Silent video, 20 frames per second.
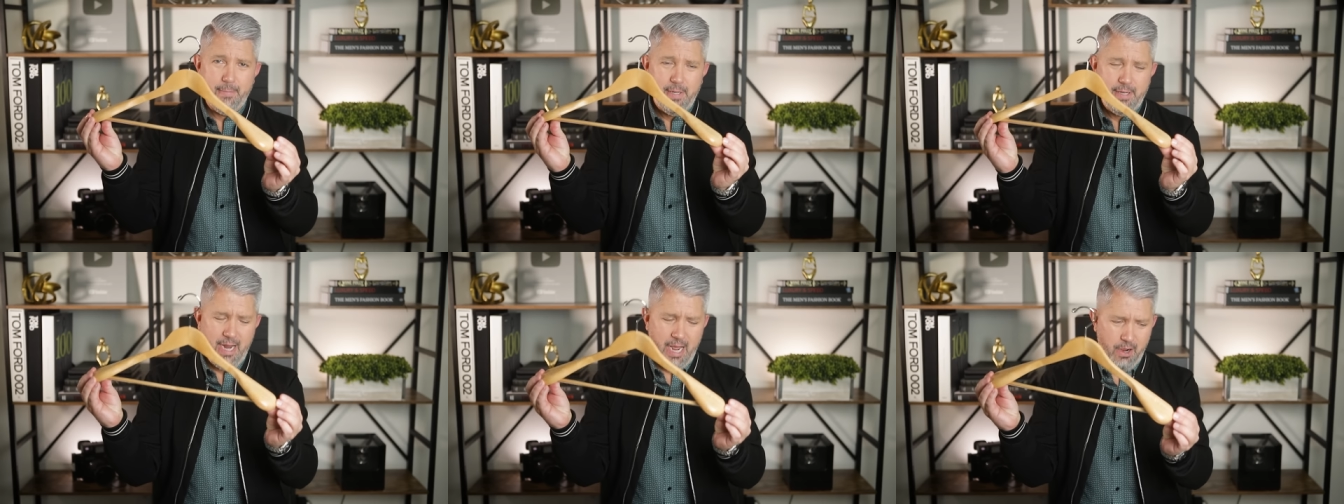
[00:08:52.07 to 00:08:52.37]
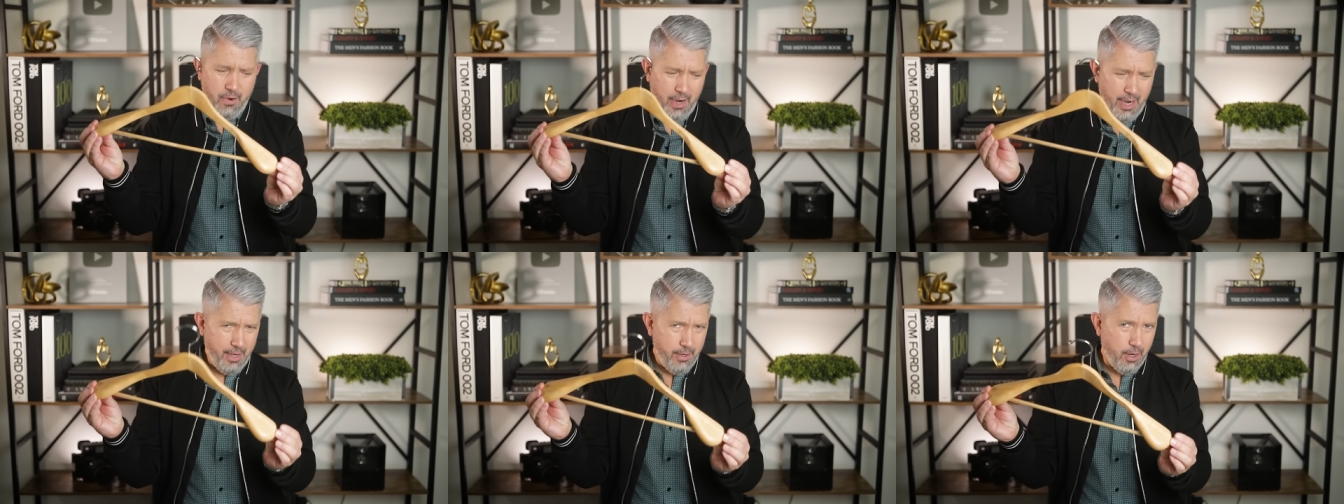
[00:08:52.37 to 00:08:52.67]

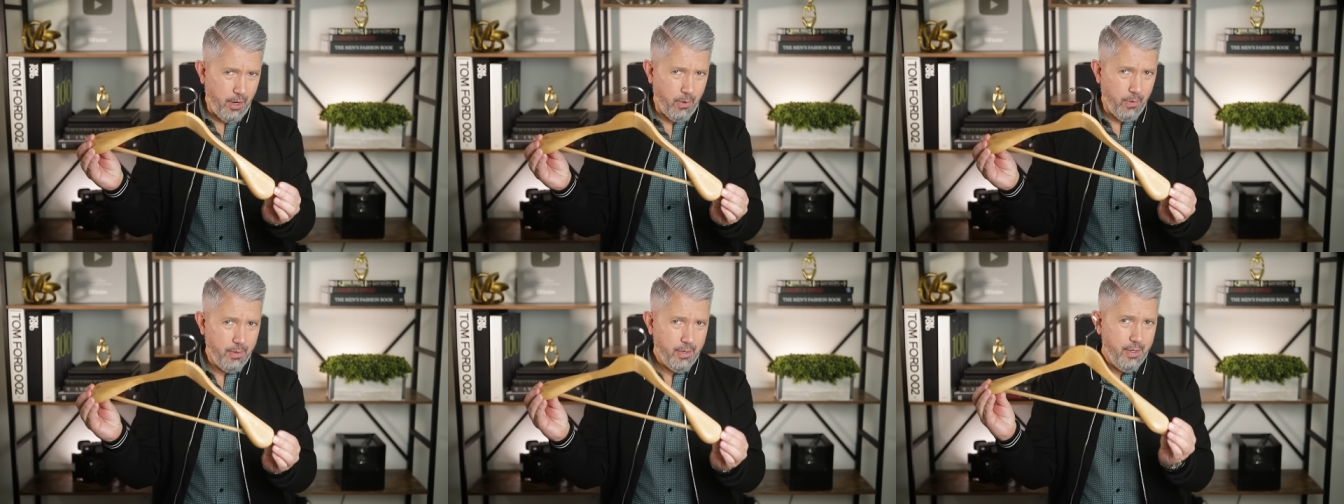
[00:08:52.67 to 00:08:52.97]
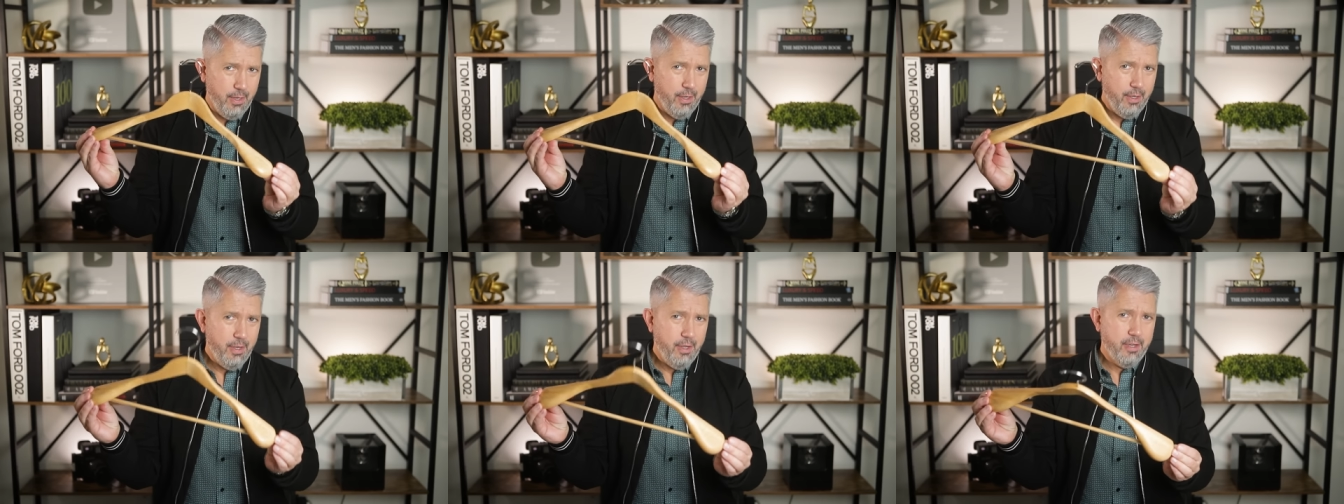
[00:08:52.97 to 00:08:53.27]
Now, I know
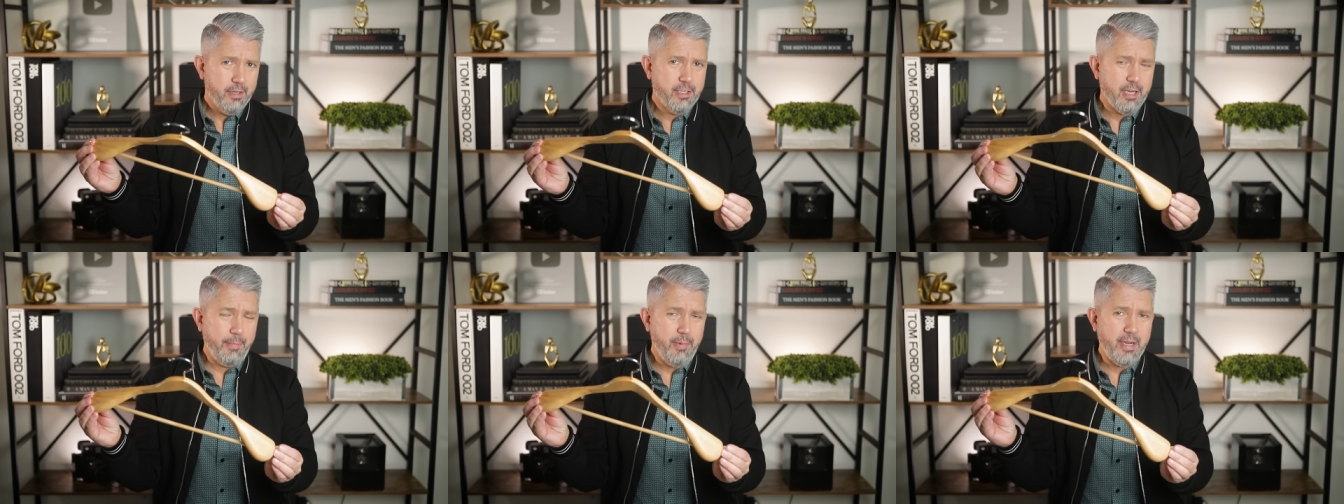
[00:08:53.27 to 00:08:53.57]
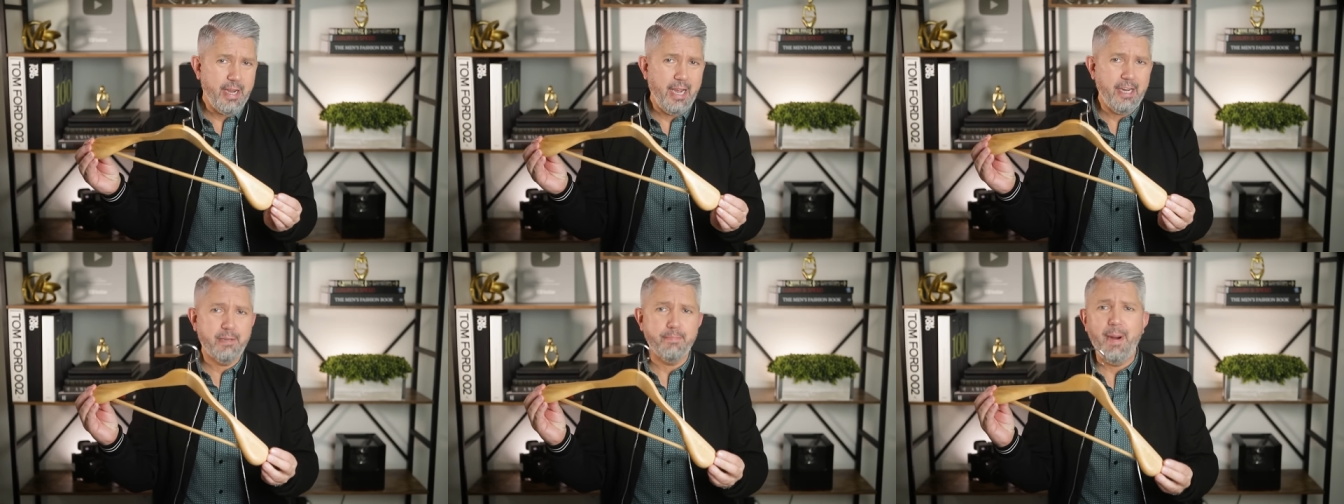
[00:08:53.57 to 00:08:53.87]
some of
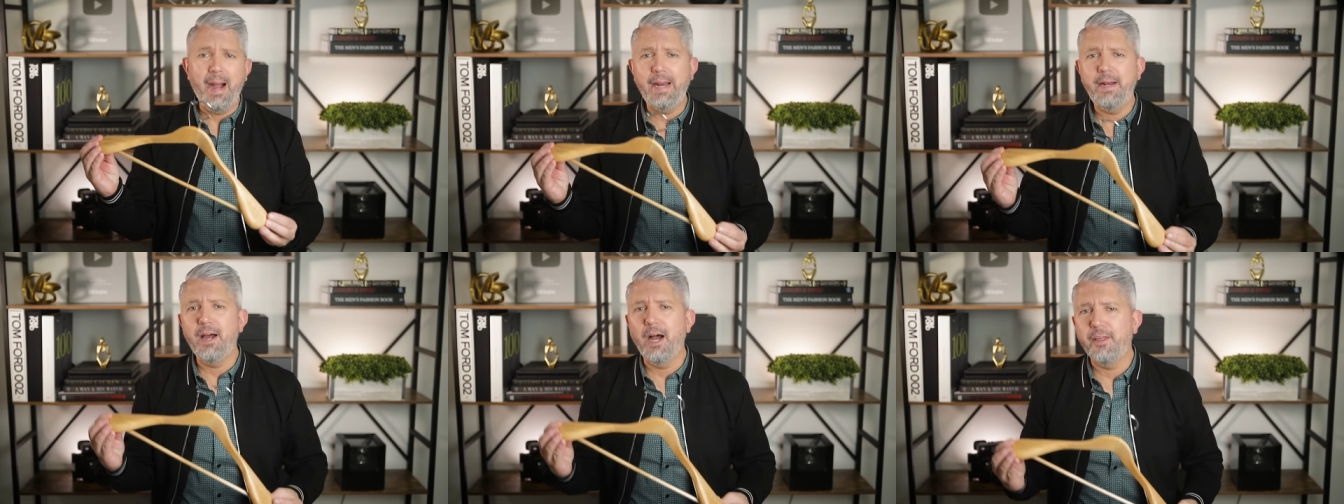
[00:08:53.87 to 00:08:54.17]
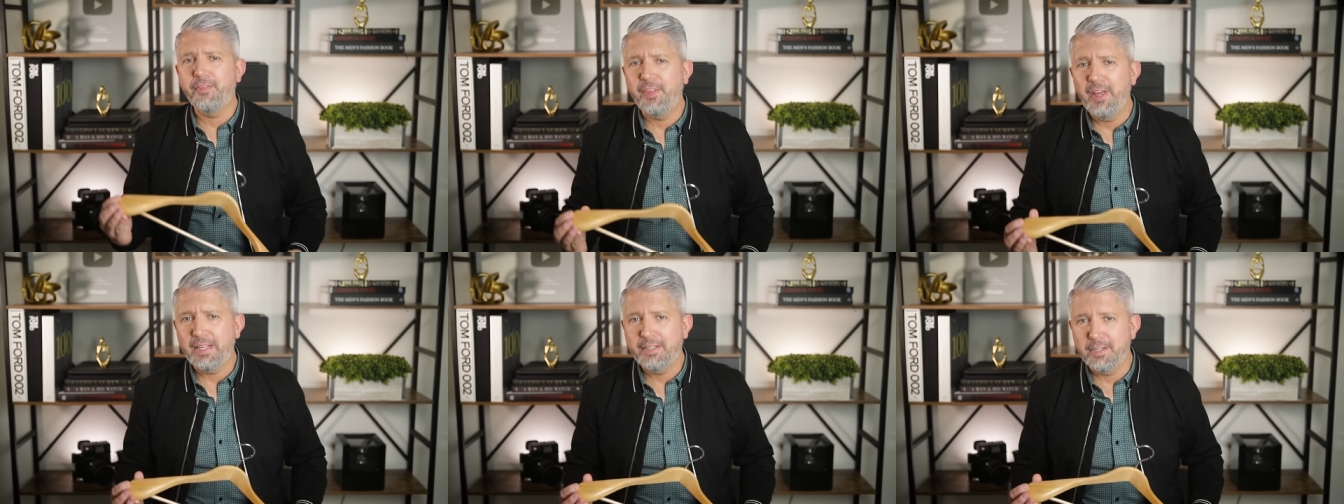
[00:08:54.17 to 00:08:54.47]
you guys might
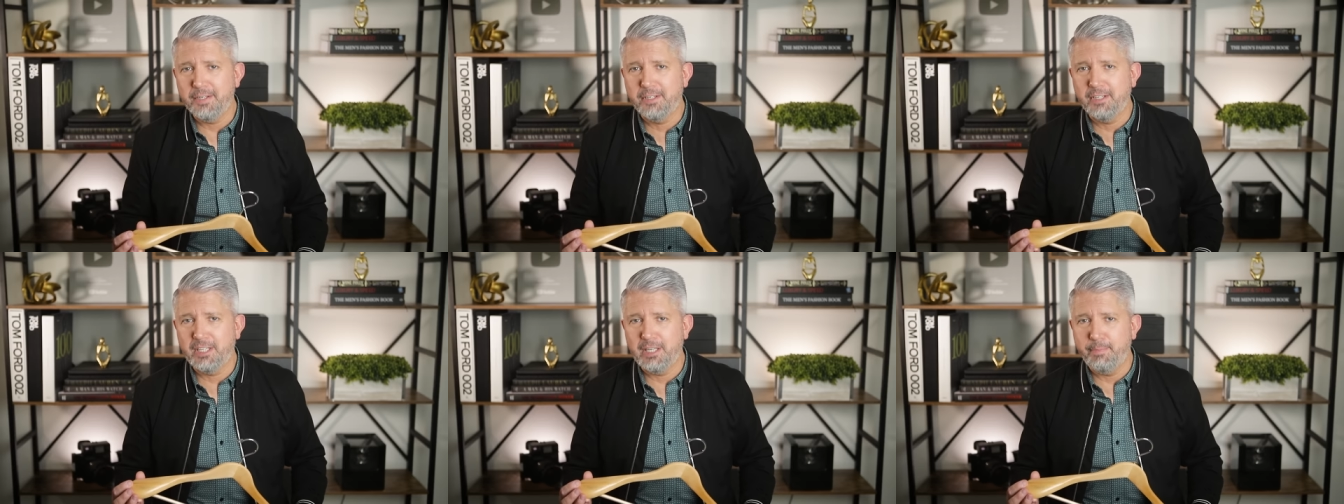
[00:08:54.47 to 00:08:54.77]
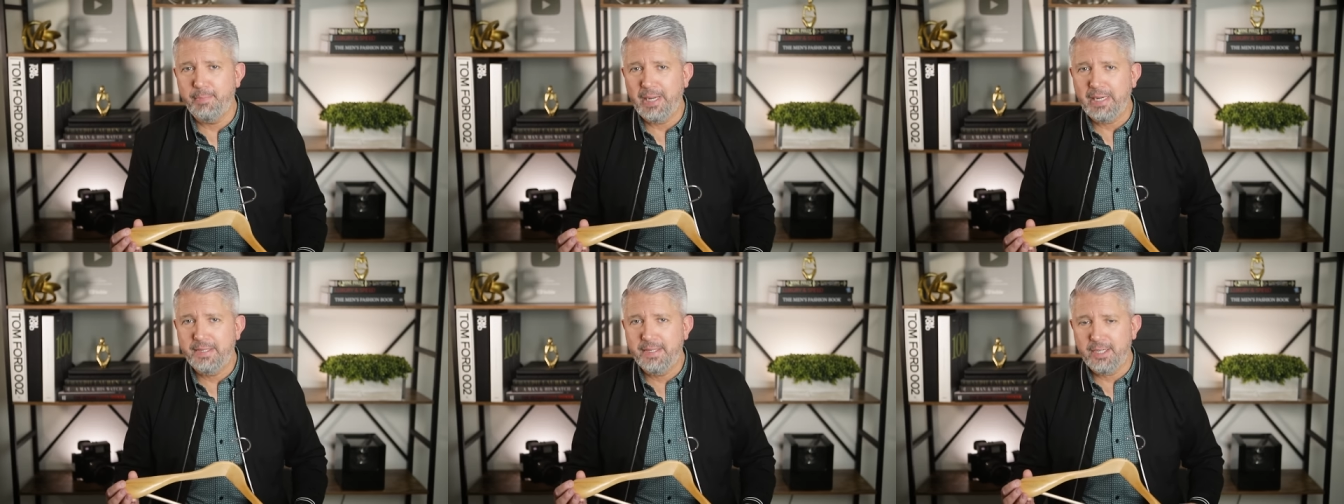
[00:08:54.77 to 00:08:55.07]
not think this is a
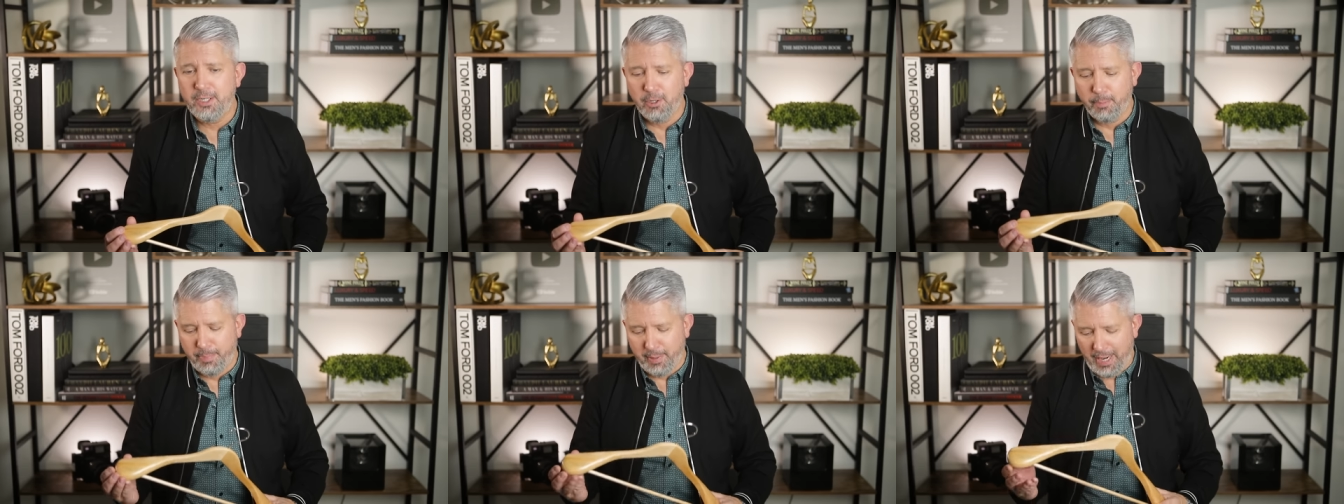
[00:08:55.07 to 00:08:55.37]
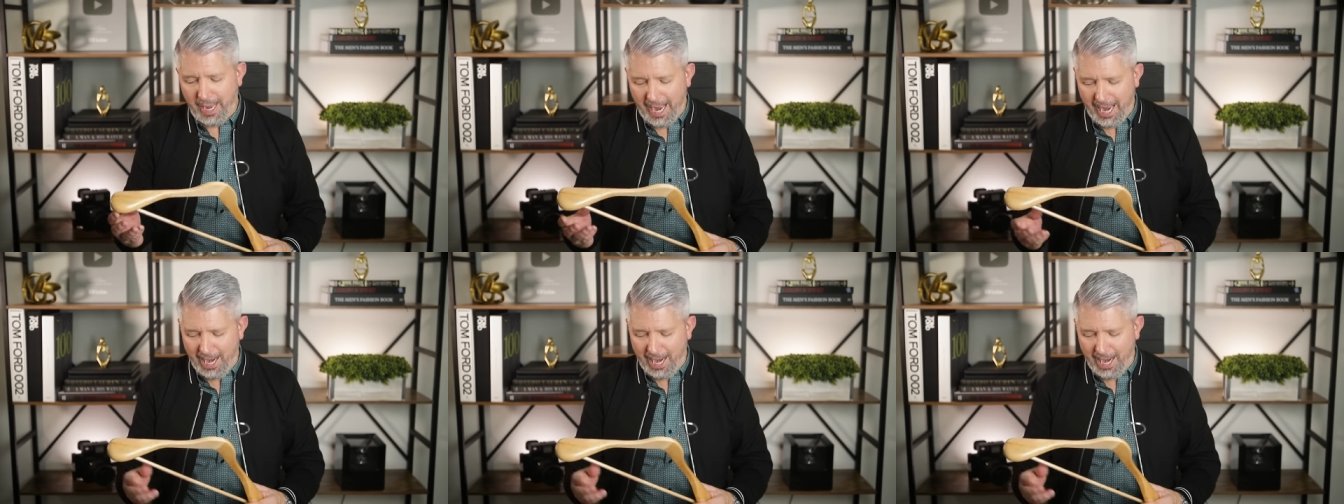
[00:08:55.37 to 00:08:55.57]
big deal, but